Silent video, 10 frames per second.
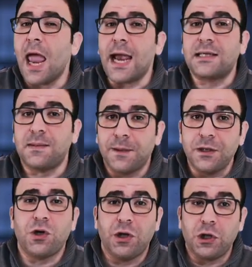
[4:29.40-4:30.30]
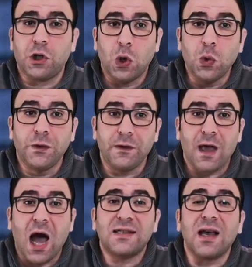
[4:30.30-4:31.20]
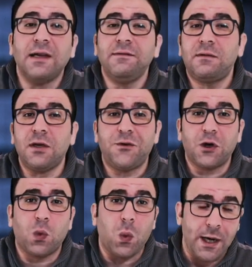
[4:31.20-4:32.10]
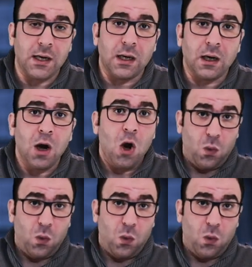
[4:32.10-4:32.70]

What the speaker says: expedition included a scientific wing